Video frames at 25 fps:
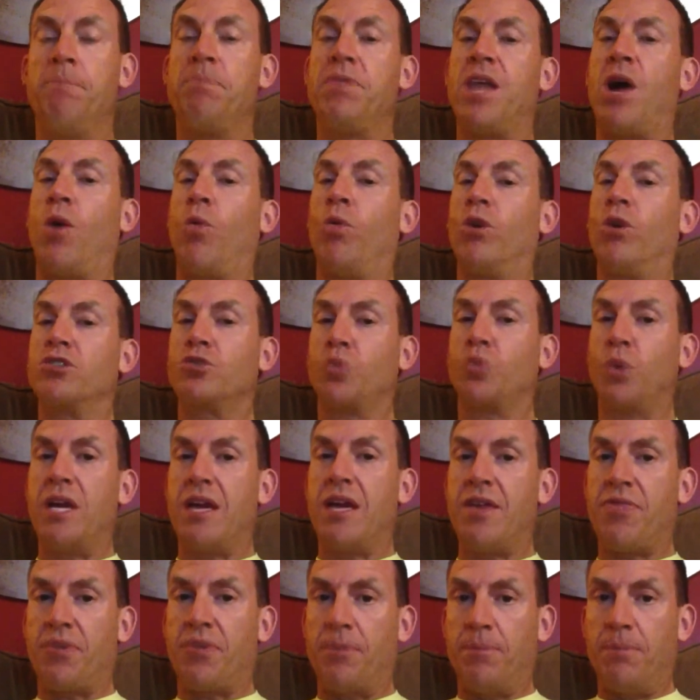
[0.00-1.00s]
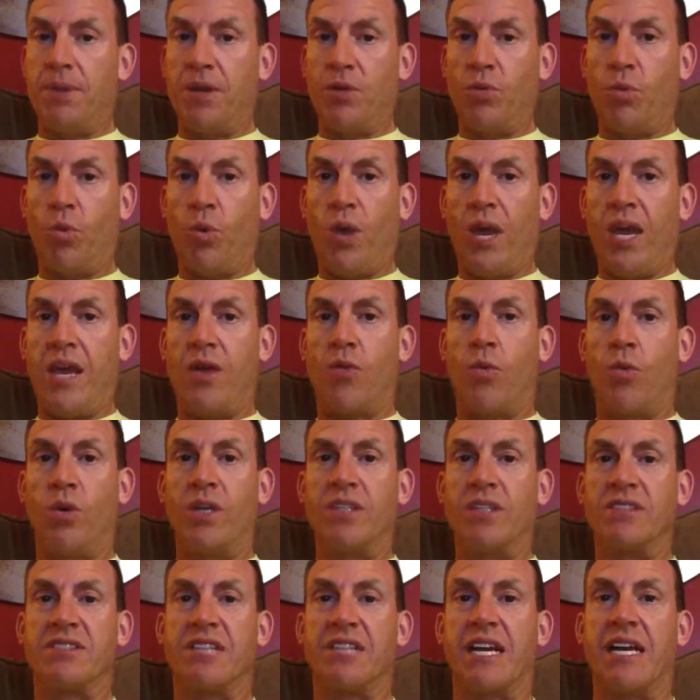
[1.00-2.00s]
Now, once we hit the midweek,
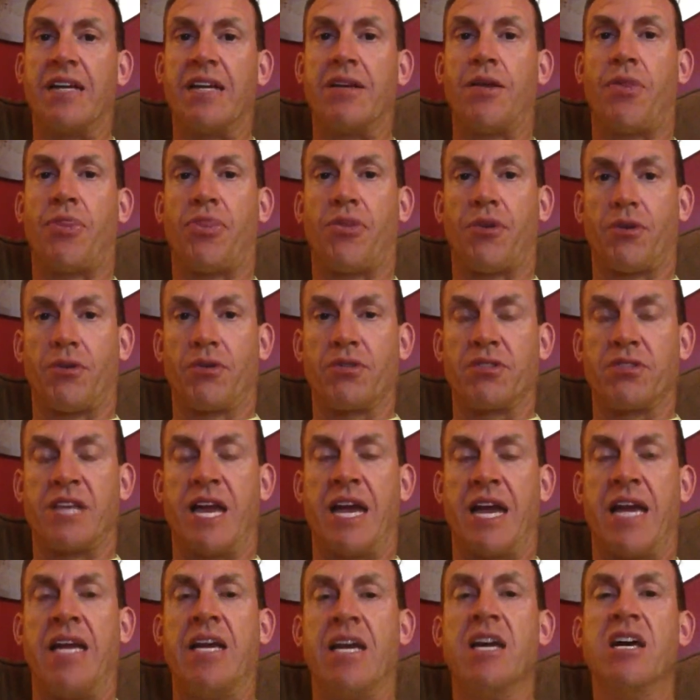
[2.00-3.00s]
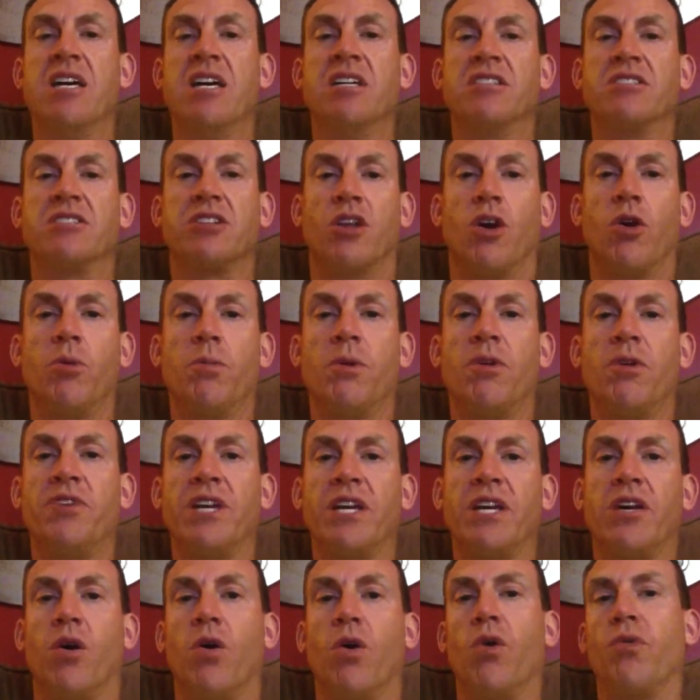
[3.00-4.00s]
Wednesday into Thursday,
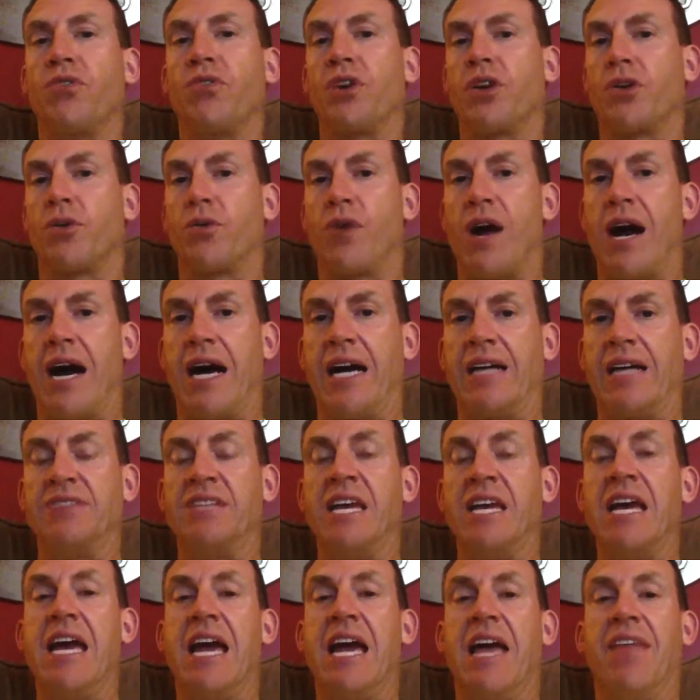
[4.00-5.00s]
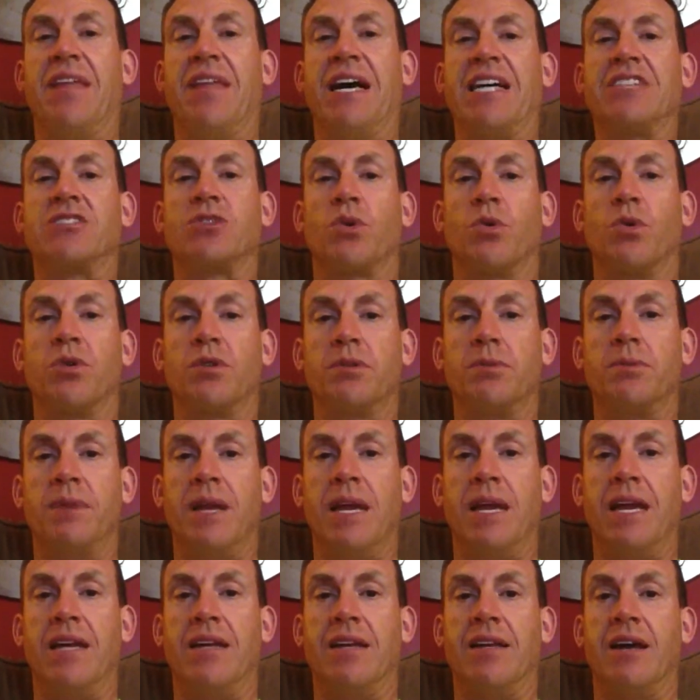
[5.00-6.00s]
slow-moving cold front arrives, and that's going to
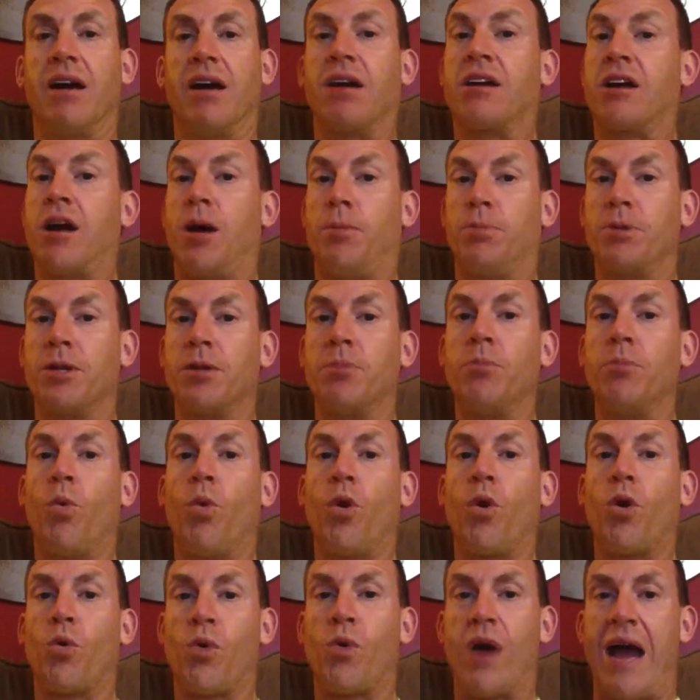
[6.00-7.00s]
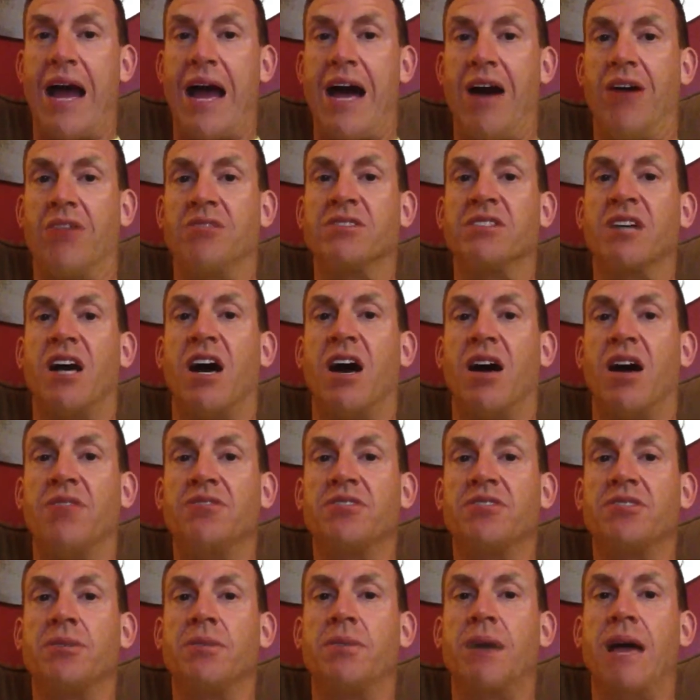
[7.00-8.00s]
mean a couple of more rounds
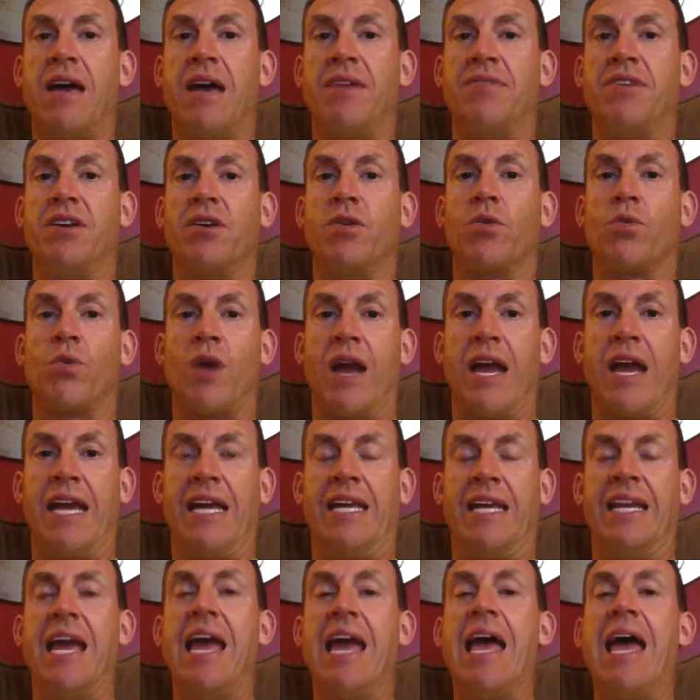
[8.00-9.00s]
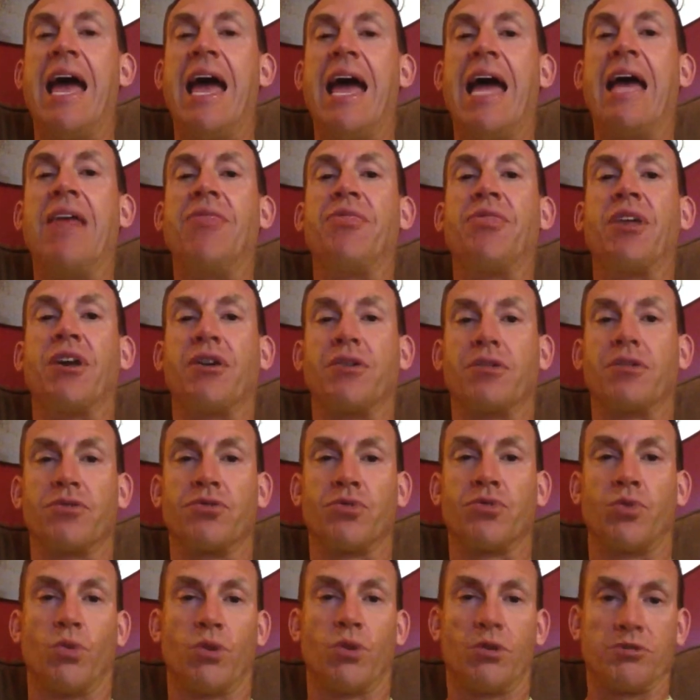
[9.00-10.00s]
of some heavier rain and
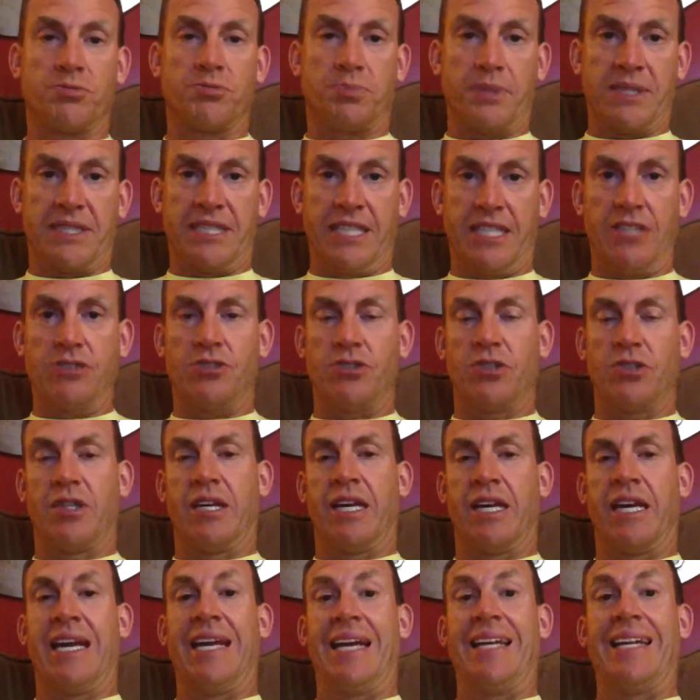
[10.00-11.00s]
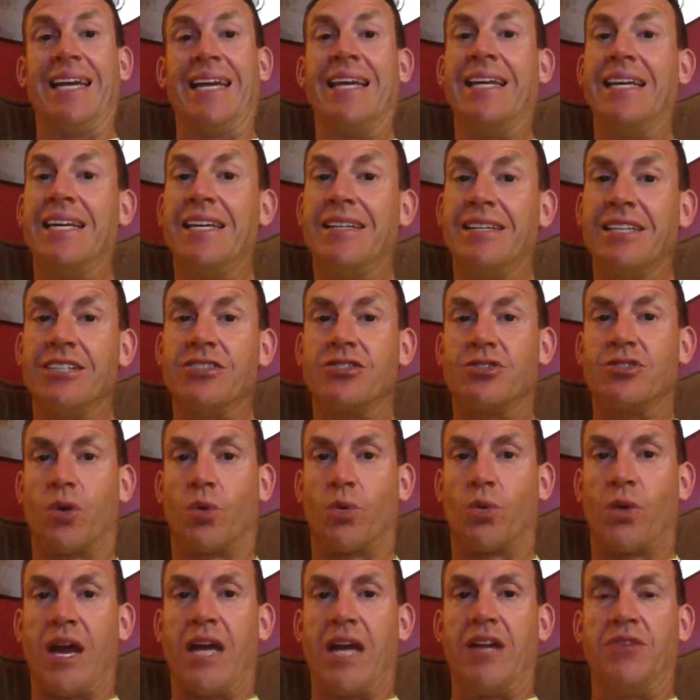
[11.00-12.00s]
thunderstorms potentially, and any
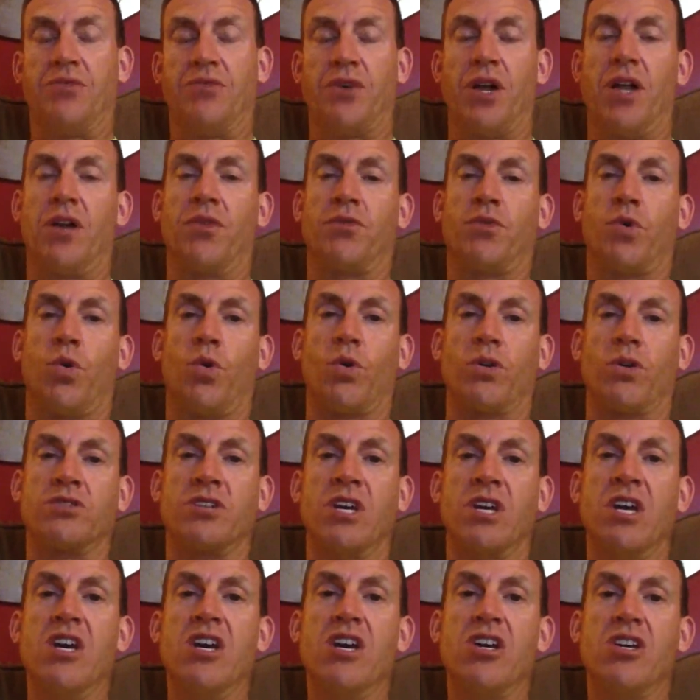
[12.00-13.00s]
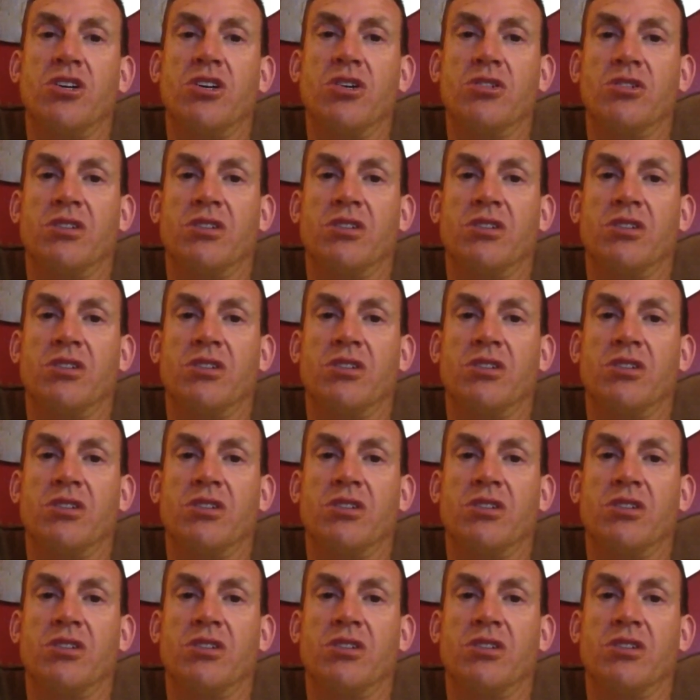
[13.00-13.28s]
additional rainfall, of course, could